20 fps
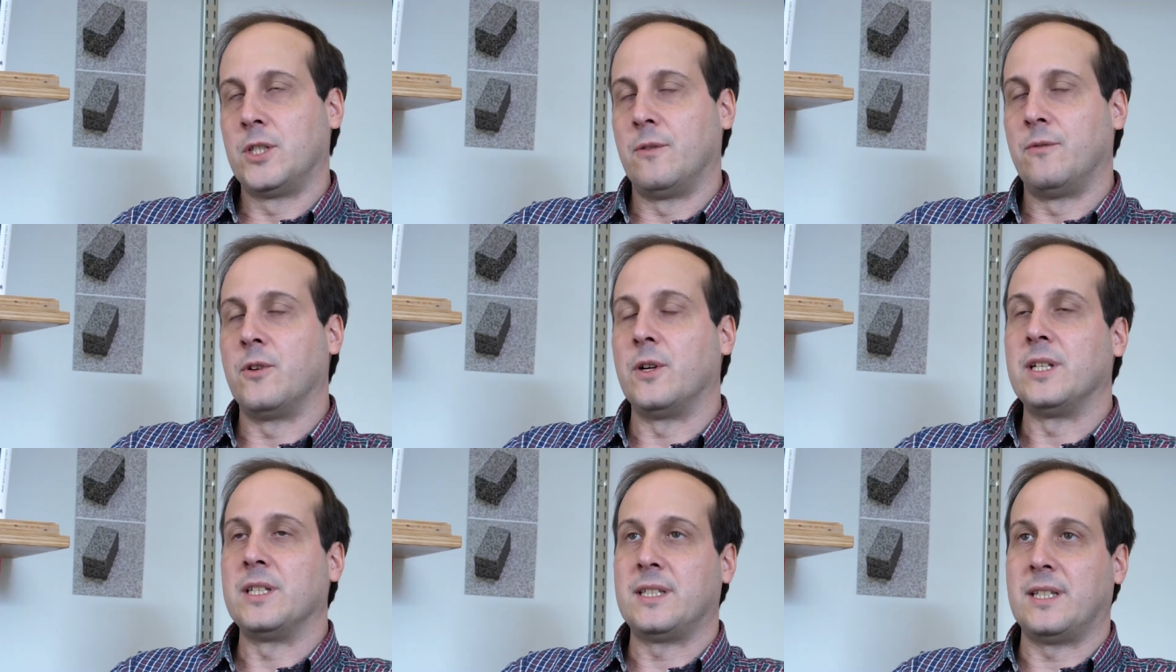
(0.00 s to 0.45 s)
So,
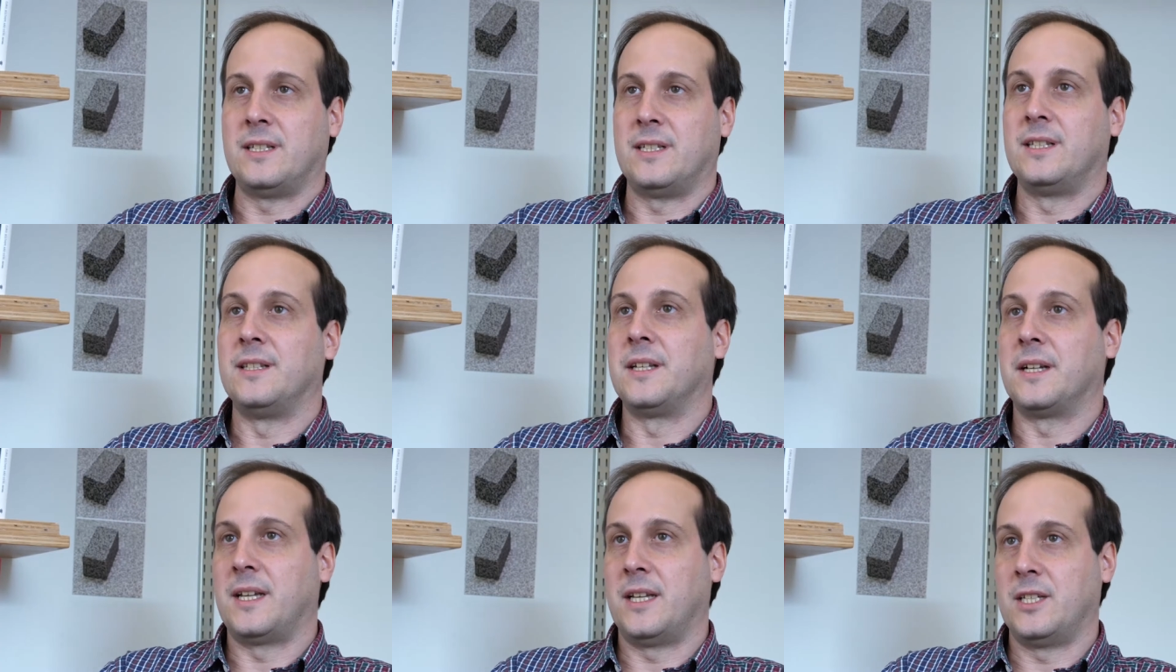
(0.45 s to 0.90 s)
for
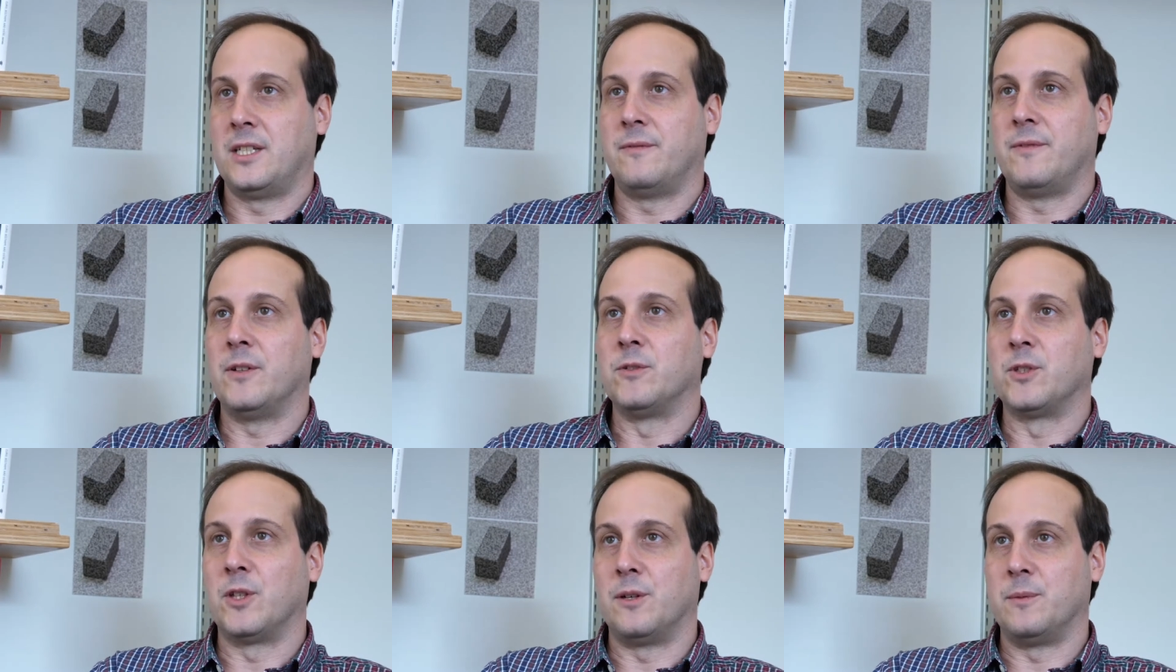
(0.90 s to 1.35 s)
instance, in the case
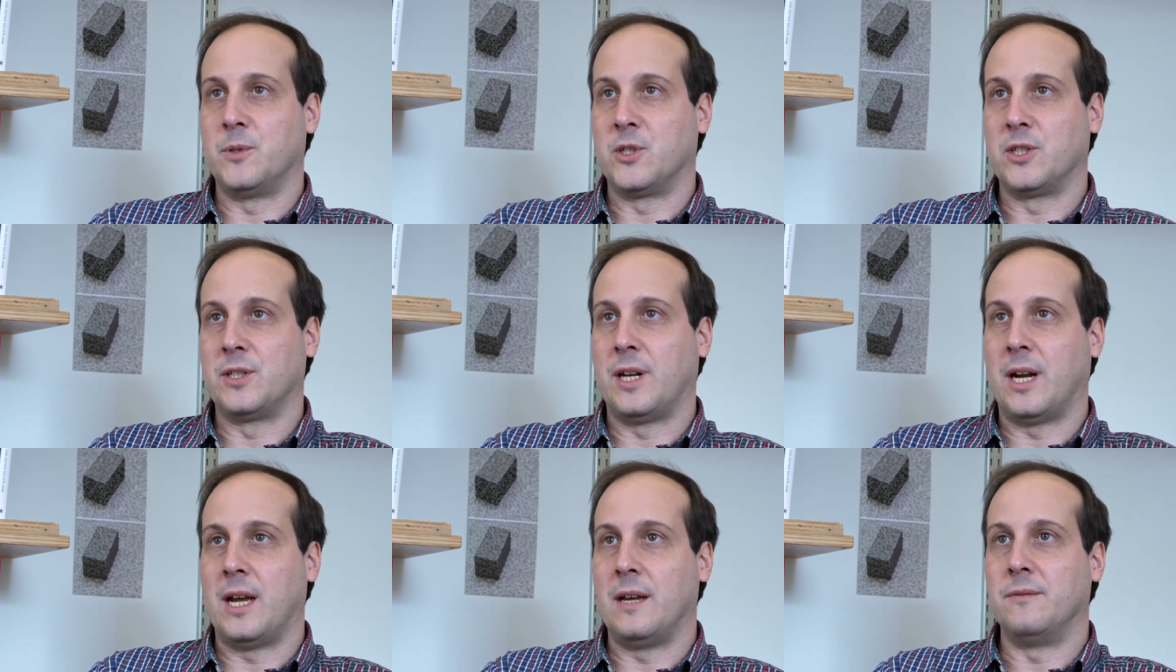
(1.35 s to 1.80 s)
of
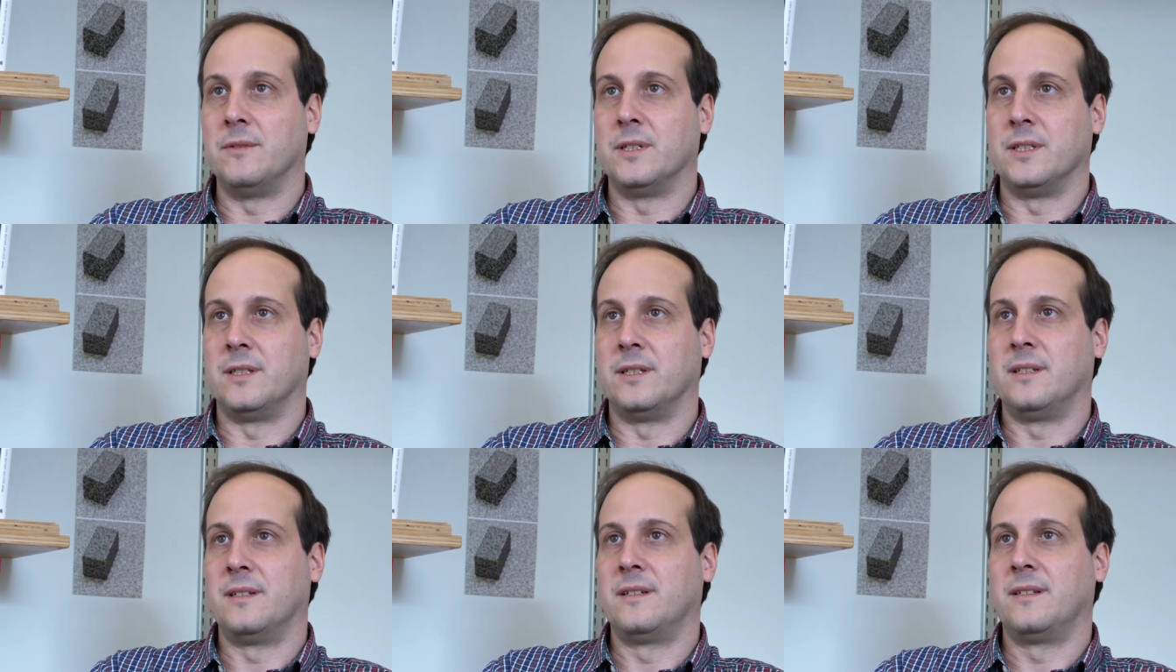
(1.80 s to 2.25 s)
autonomous
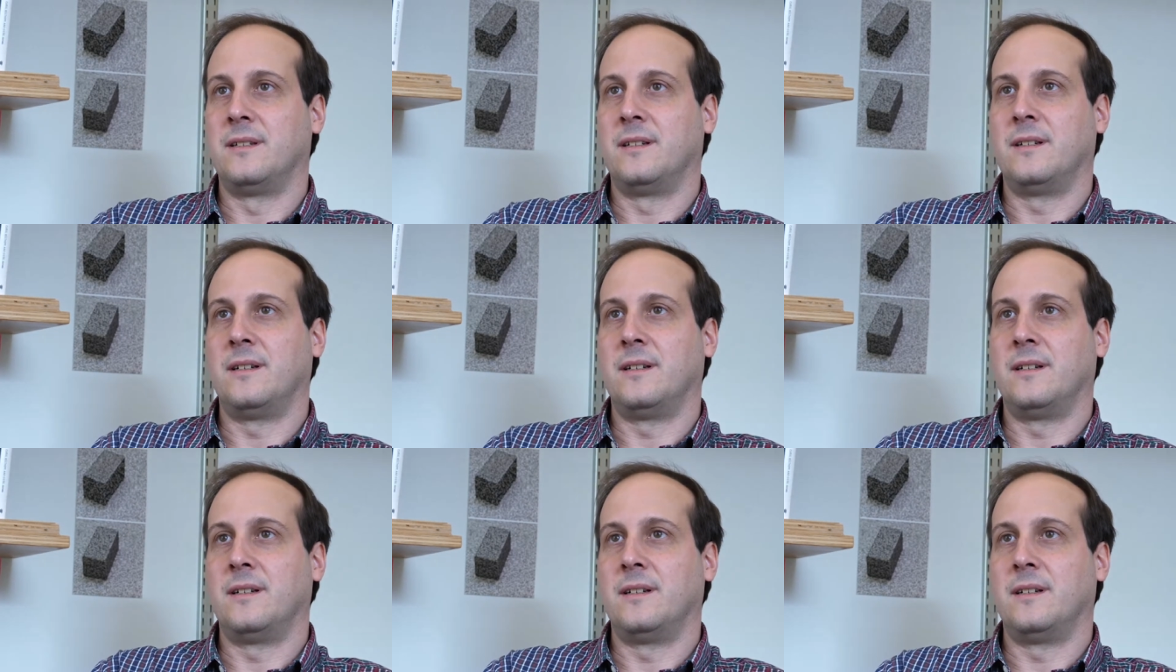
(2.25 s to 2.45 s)
driving,